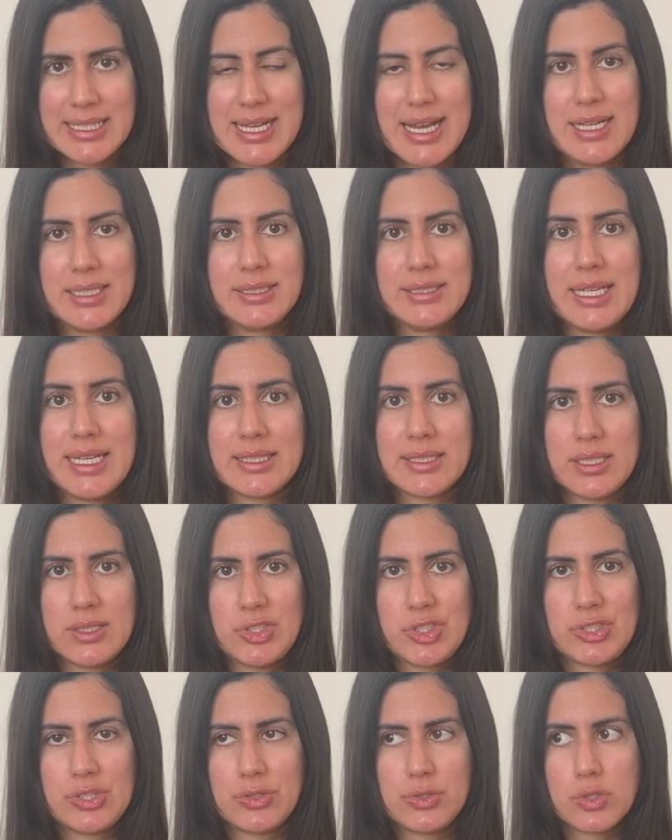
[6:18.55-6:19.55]
and their
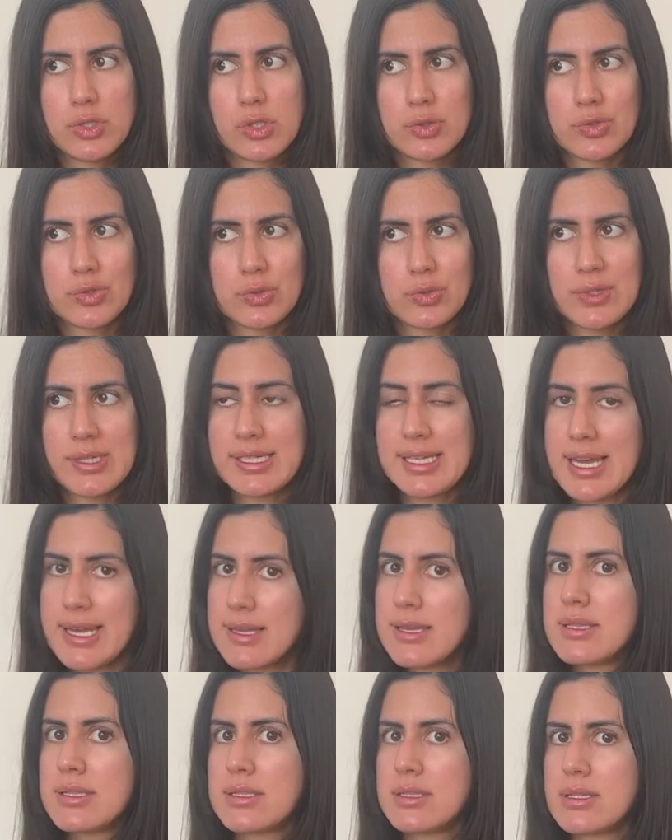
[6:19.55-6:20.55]
attention goes to the
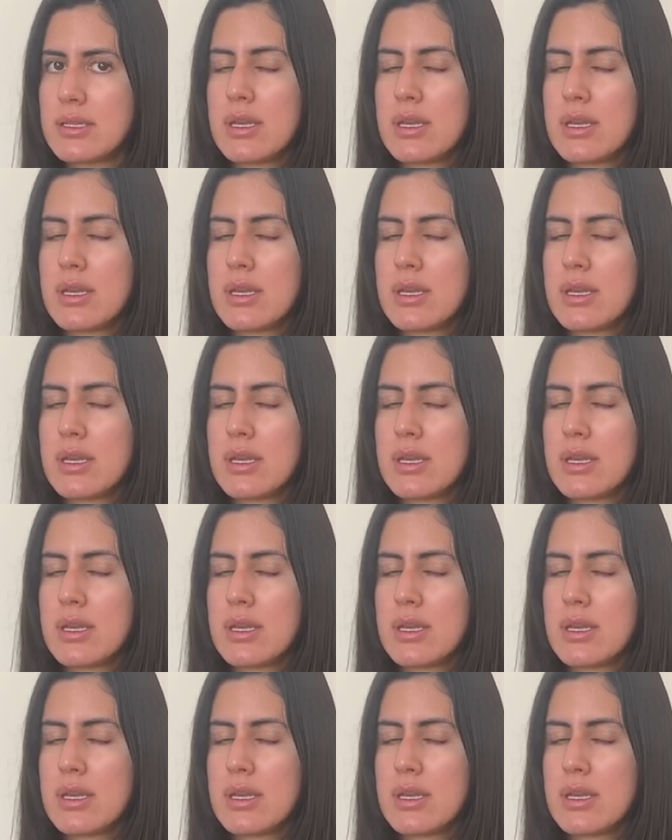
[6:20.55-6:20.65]
guest